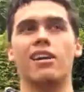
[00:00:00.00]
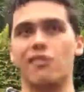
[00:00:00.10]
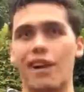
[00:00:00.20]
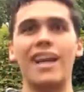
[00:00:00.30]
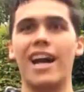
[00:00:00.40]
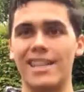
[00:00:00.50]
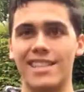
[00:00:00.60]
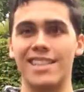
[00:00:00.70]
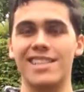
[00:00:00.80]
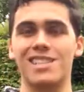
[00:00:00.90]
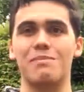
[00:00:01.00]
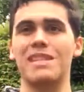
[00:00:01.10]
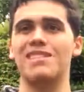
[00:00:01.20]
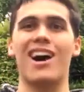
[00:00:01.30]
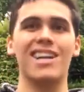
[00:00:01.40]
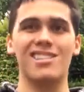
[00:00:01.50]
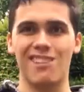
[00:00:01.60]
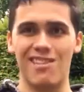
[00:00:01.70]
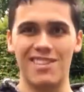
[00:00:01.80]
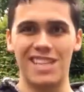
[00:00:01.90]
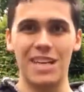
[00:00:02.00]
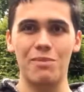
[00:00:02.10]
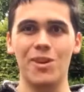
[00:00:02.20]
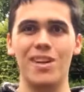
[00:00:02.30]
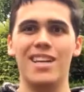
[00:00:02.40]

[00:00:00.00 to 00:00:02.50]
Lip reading: great ideas being tossed around the table,